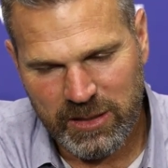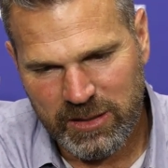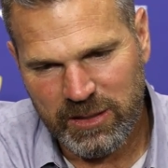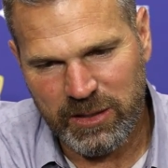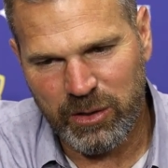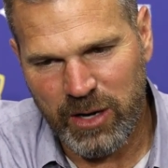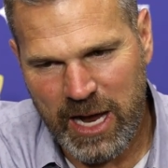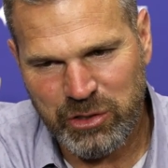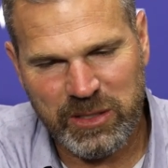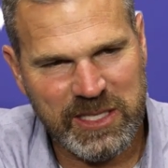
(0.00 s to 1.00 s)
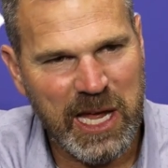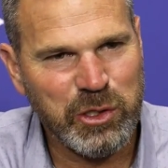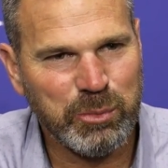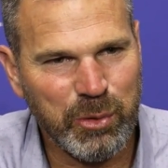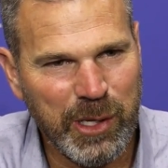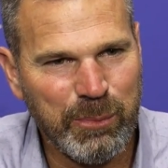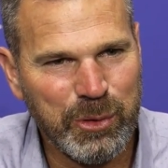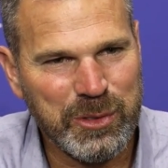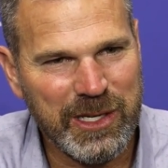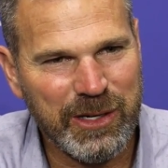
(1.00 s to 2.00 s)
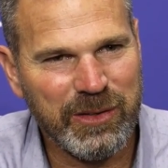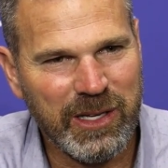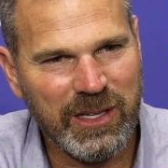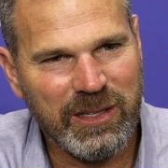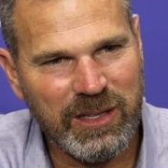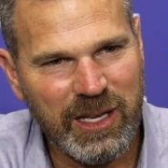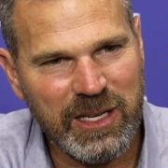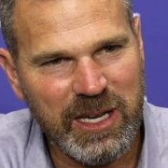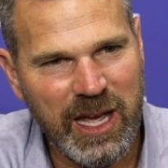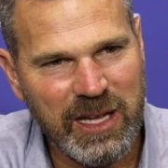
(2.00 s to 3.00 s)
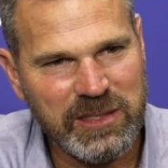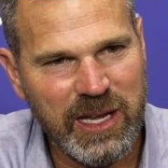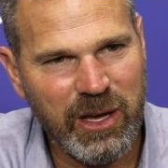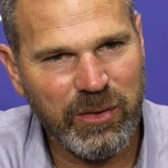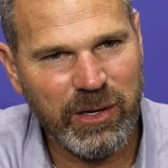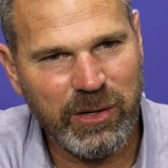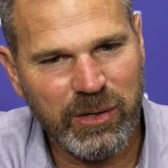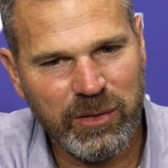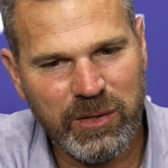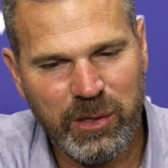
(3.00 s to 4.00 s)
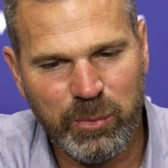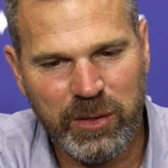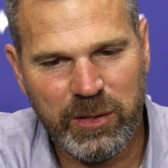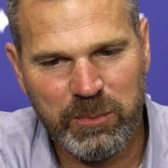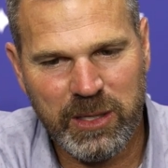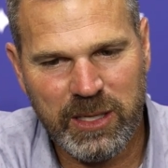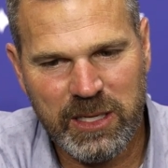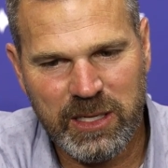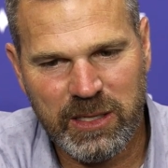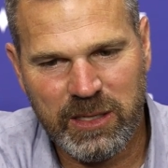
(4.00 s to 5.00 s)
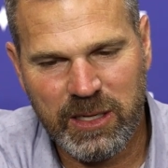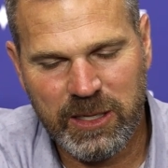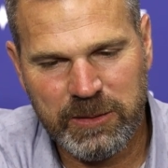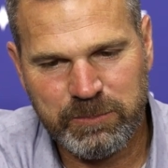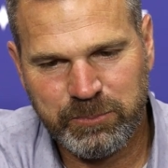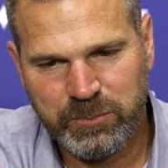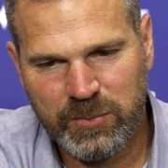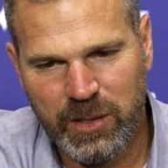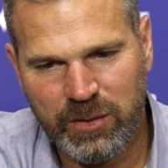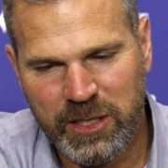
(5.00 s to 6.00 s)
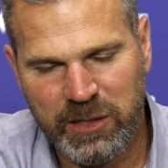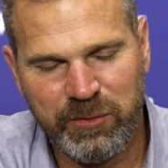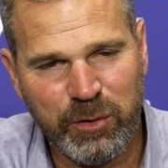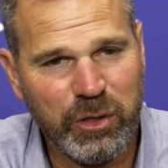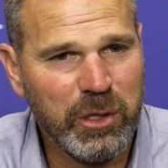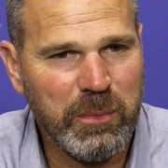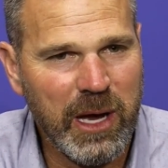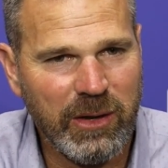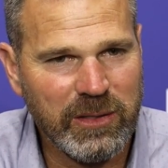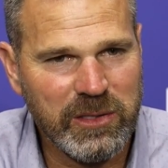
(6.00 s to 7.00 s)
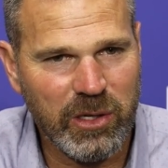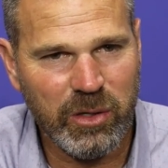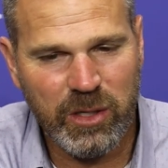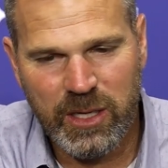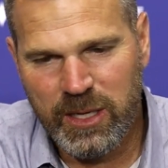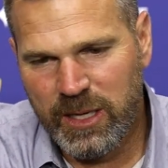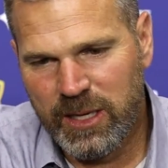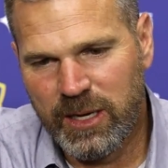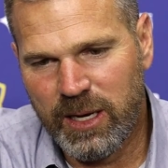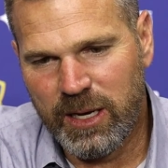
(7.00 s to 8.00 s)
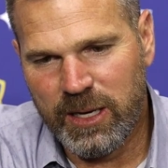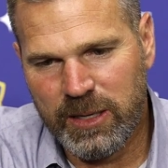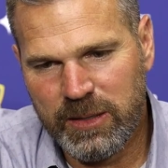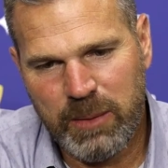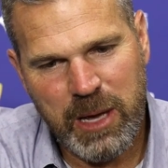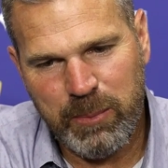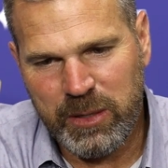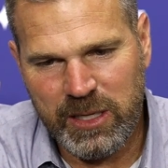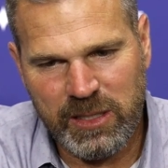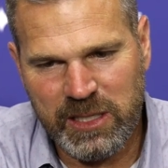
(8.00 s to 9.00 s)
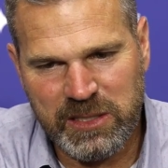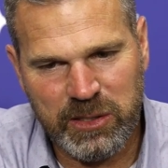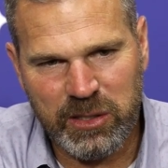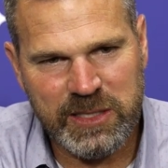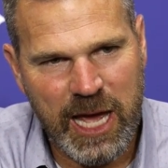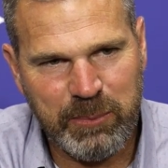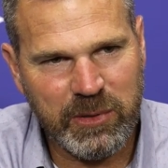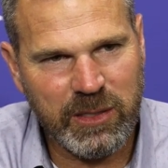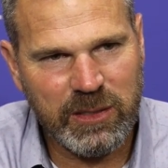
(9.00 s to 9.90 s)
there are actually tangible numbers there that he has now that are with him that he can, you know, he can feel good about. And so I'm happy. He's still adapting.